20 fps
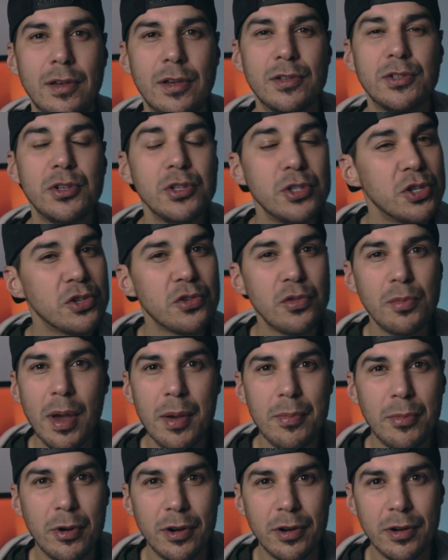So just
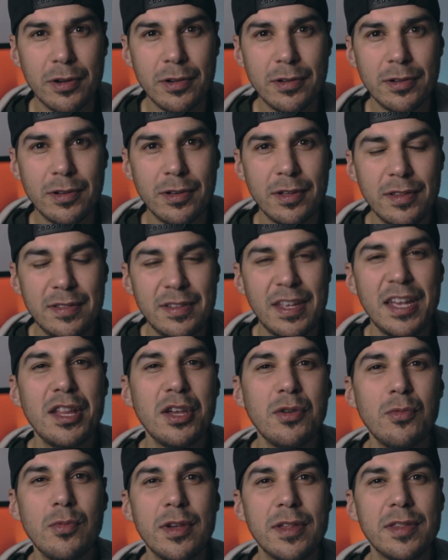remember,
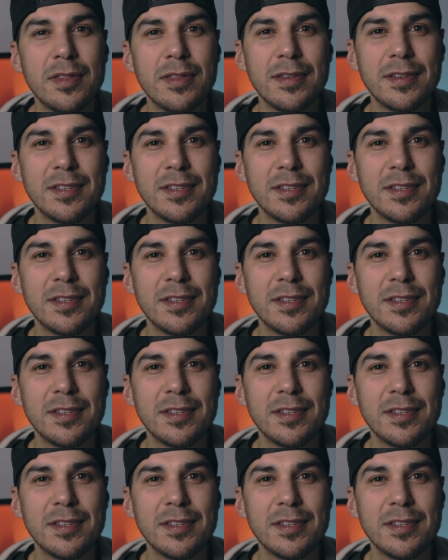dealing with